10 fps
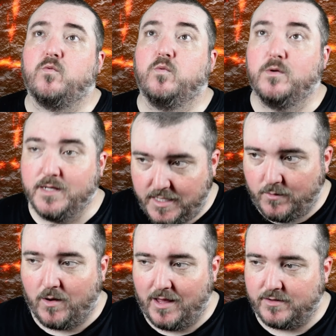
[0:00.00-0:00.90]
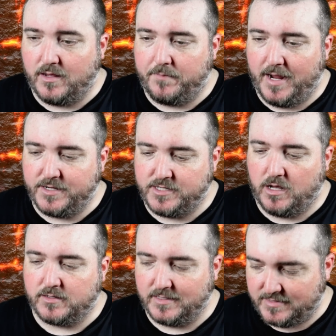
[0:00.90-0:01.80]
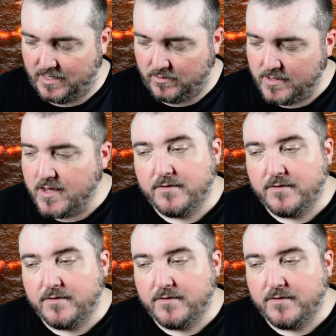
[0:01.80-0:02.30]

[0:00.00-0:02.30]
really riled up as y'all can tell